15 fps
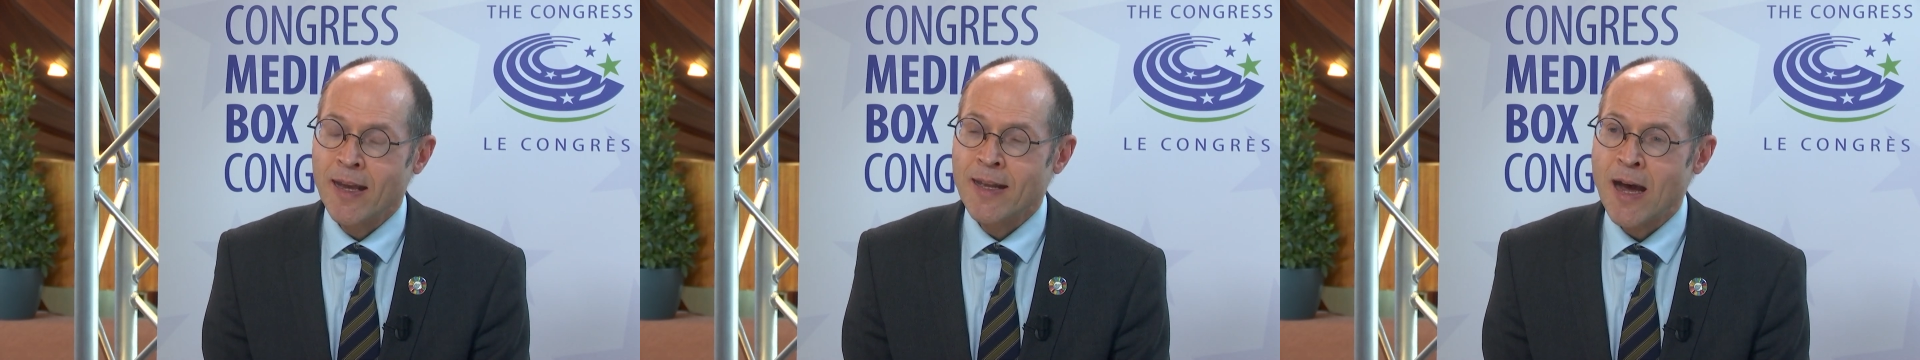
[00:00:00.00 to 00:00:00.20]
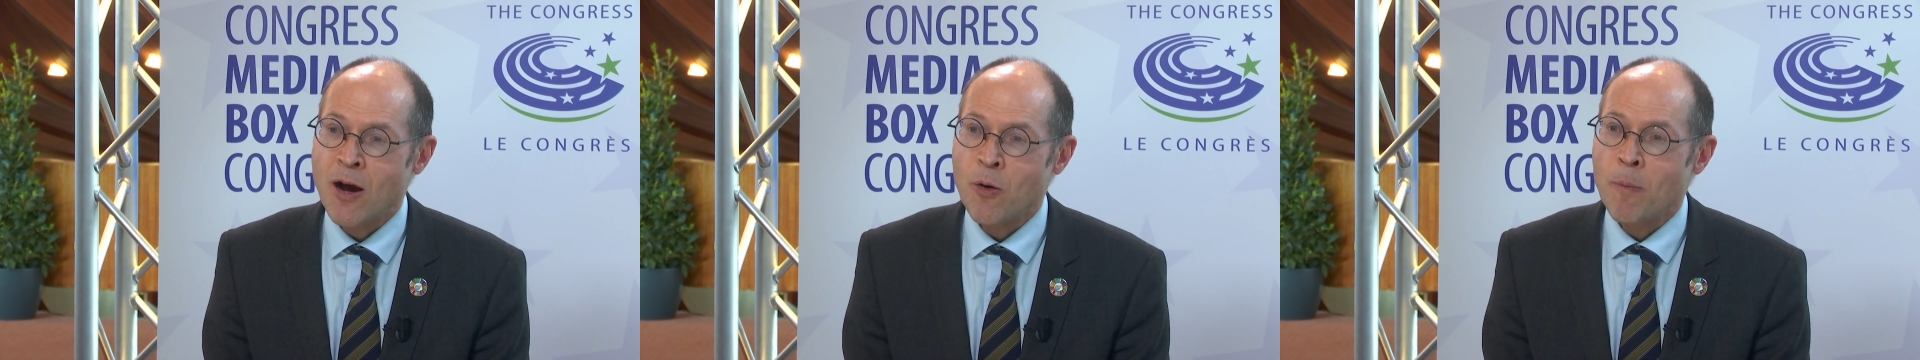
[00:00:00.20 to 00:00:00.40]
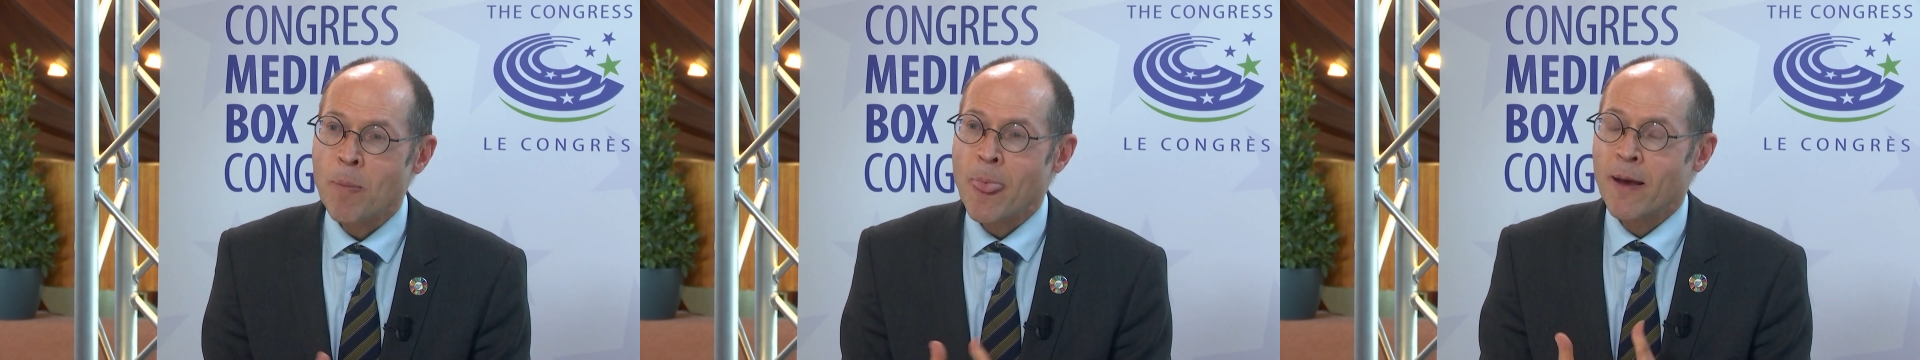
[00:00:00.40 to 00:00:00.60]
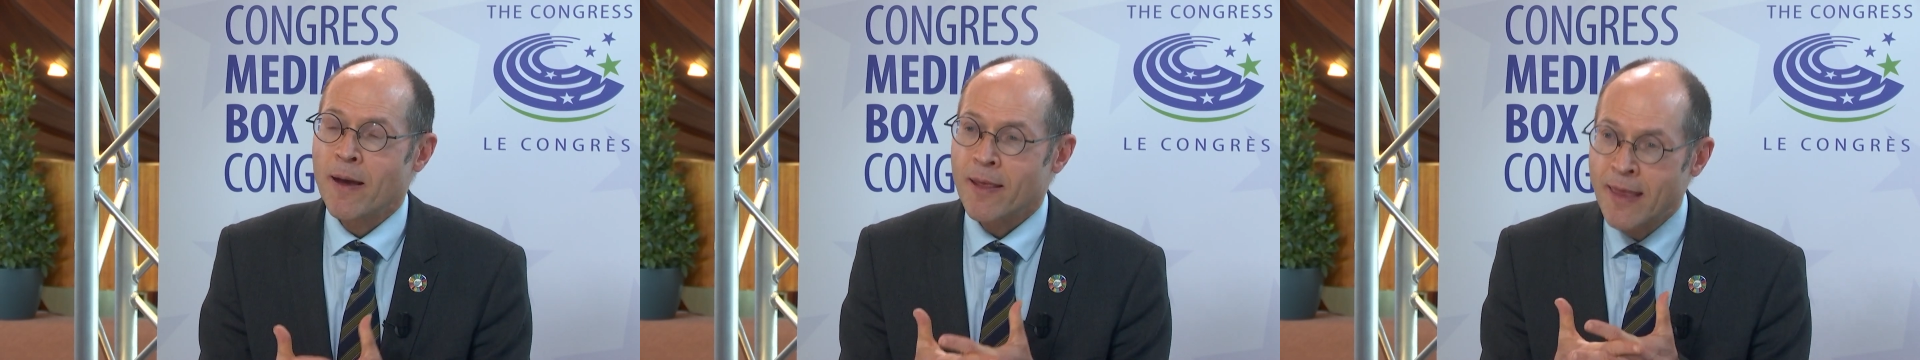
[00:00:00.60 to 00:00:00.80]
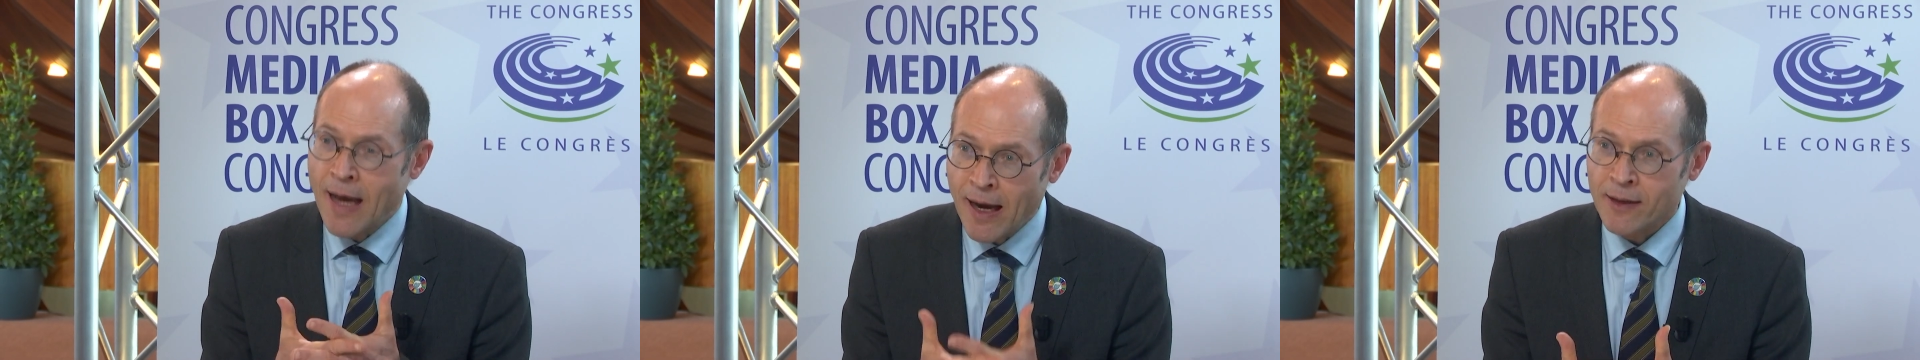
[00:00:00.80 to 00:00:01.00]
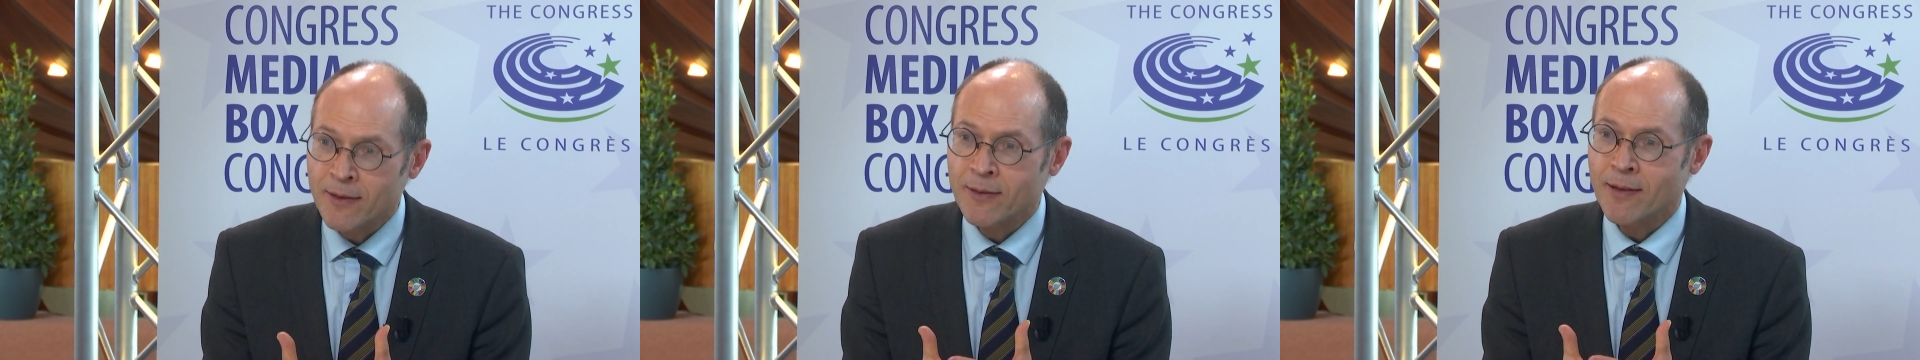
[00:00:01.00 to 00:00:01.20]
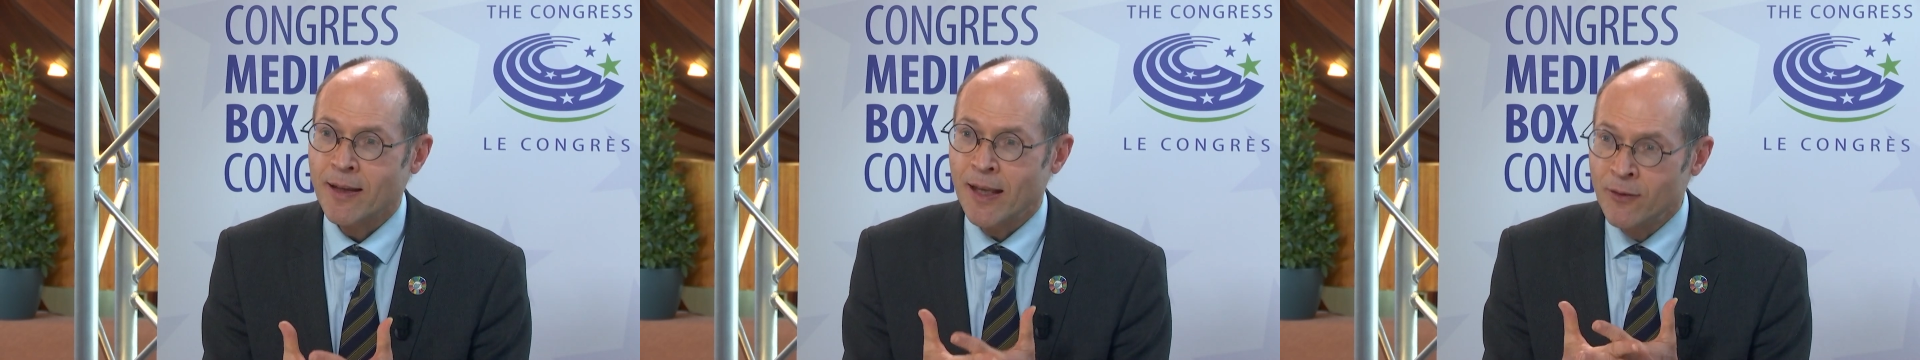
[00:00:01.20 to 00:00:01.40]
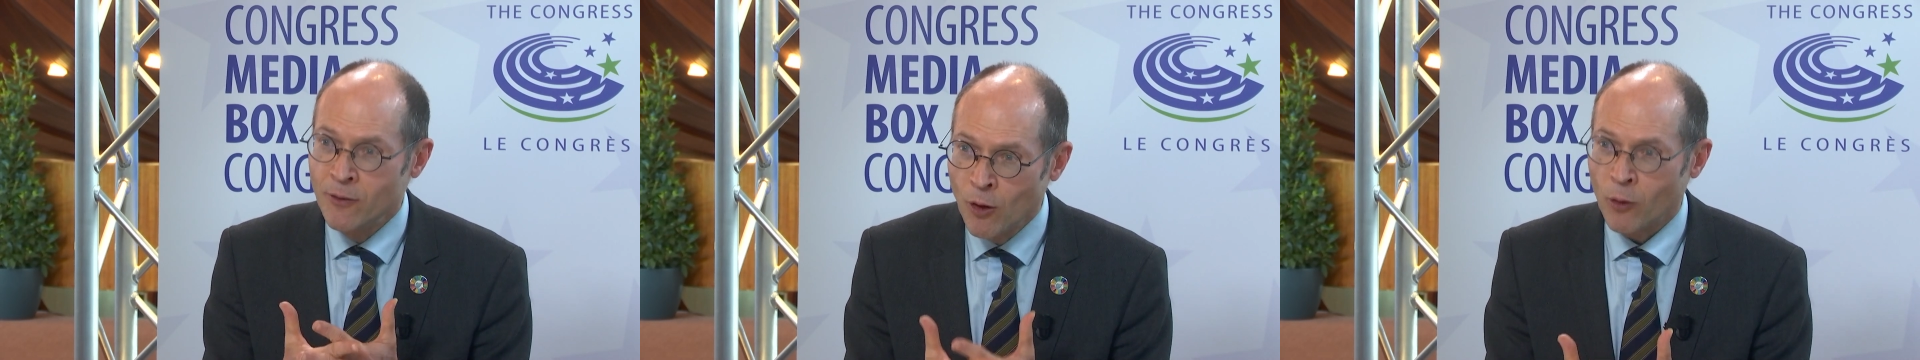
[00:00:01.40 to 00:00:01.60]
Now, that
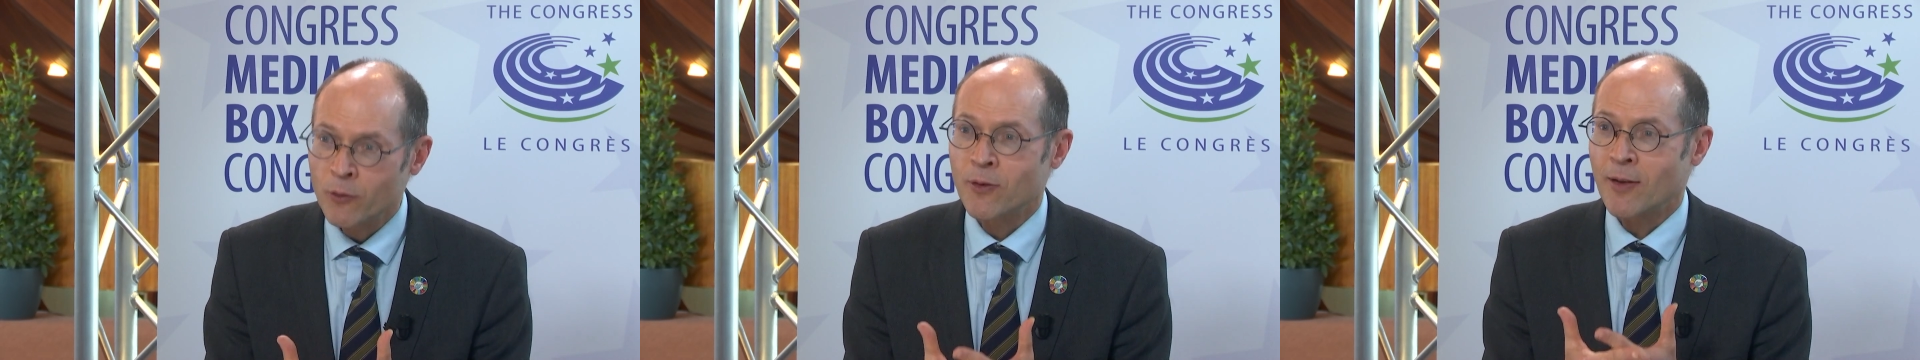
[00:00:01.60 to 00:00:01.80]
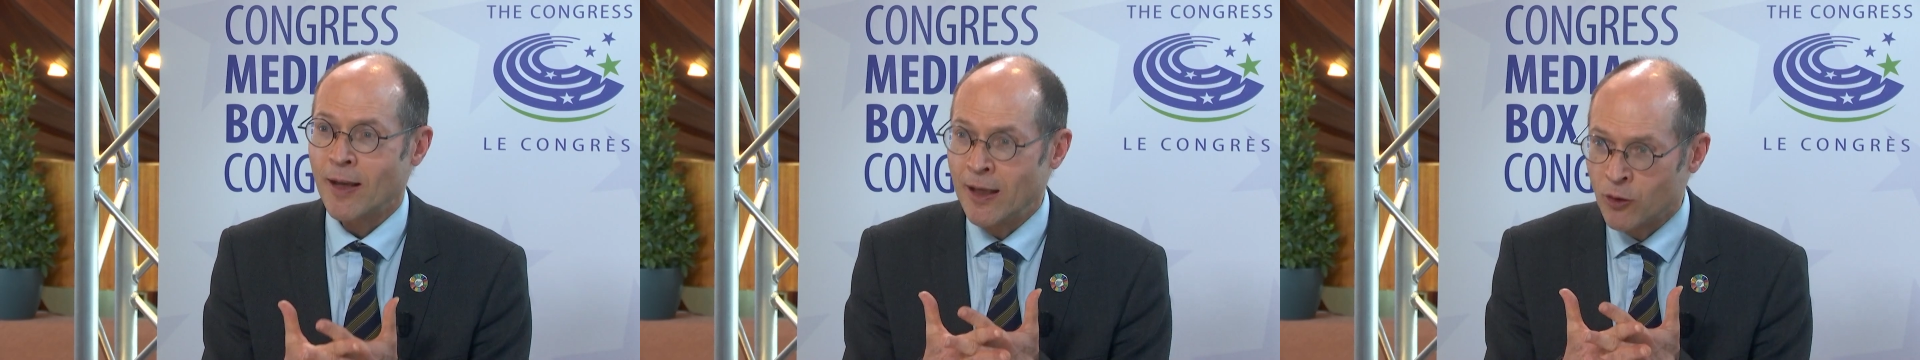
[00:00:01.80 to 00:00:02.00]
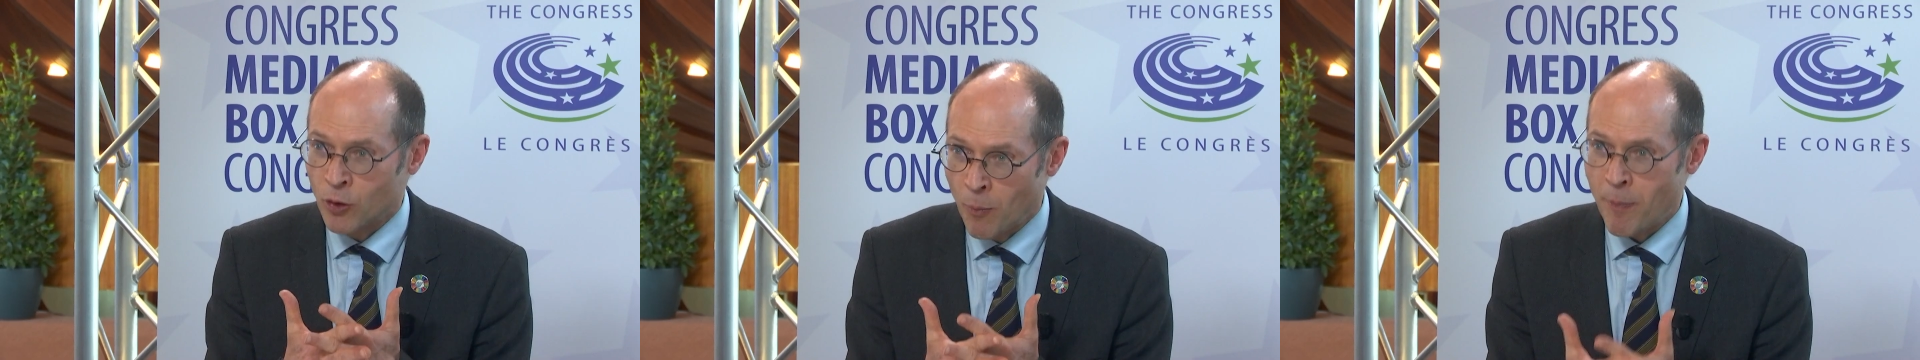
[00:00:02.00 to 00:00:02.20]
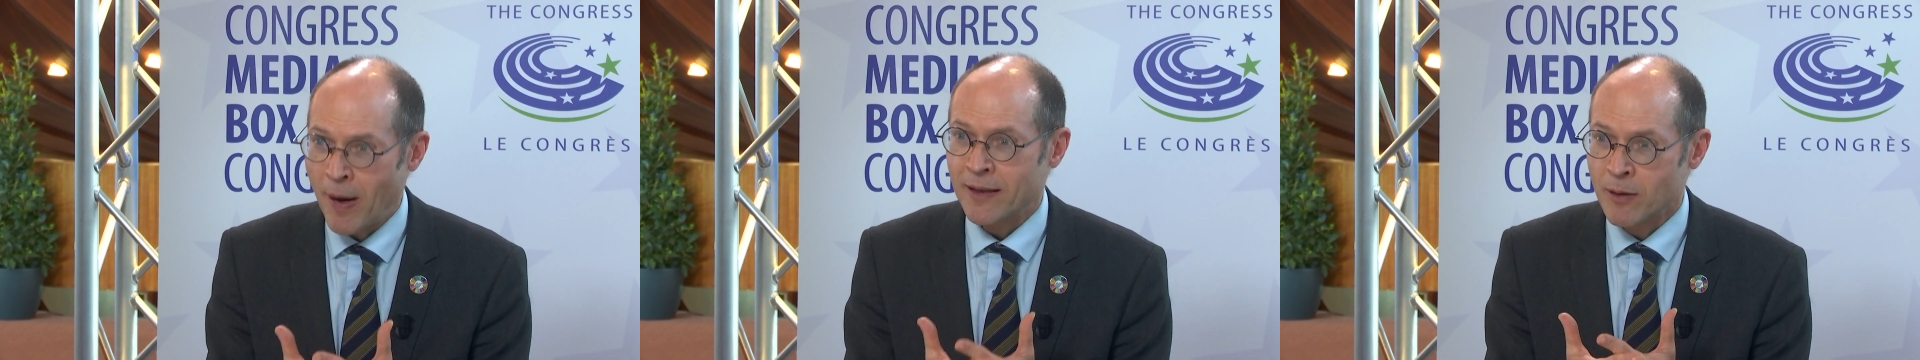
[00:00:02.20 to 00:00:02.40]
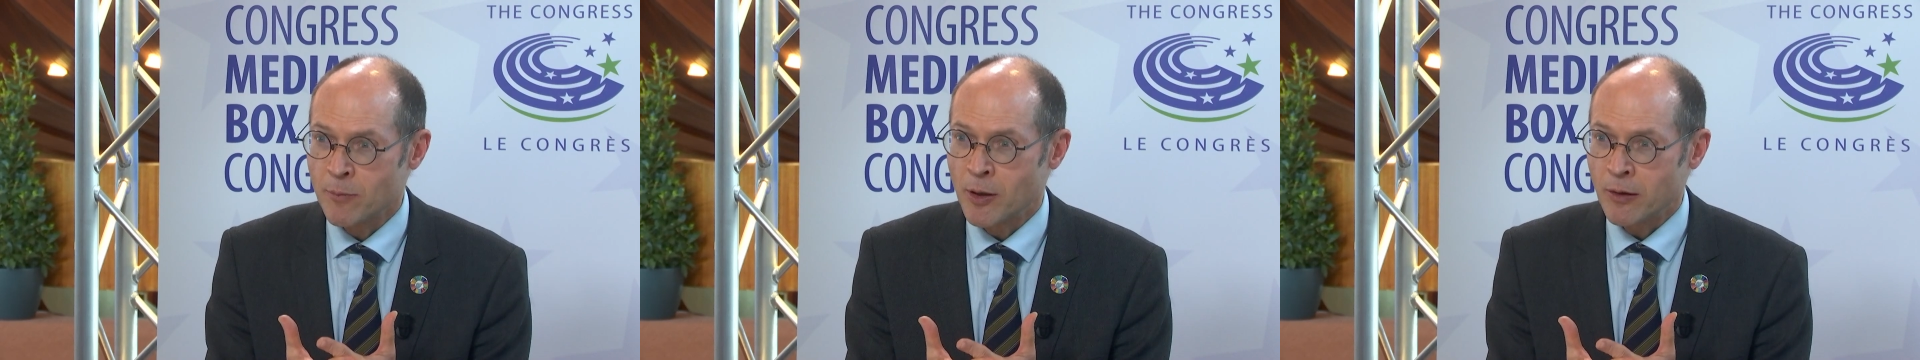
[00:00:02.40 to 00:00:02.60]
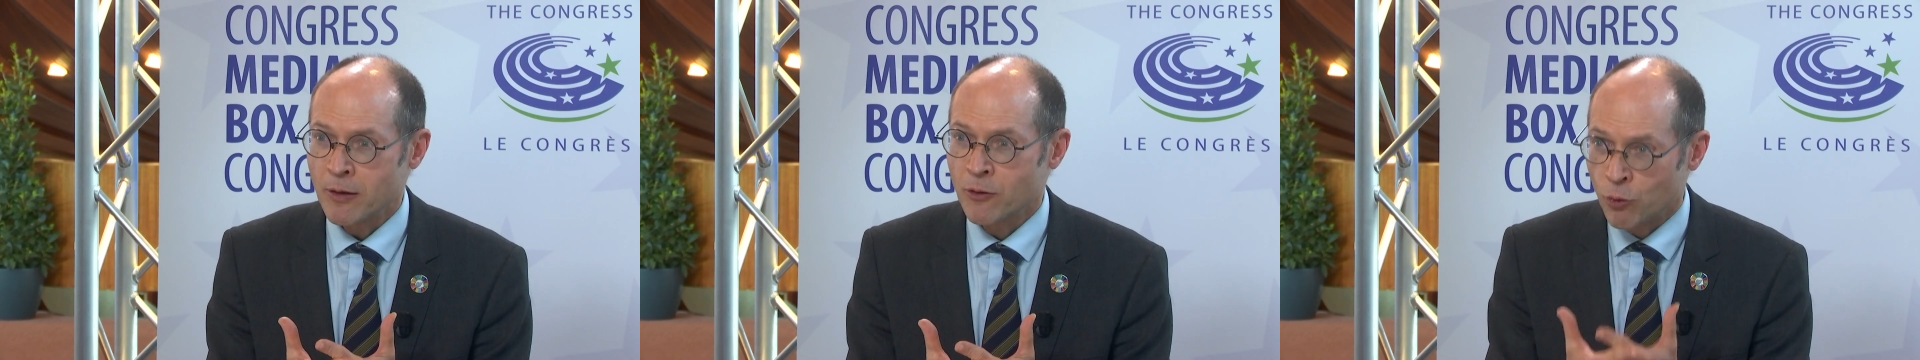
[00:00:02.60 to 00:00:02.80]
is not incompatible.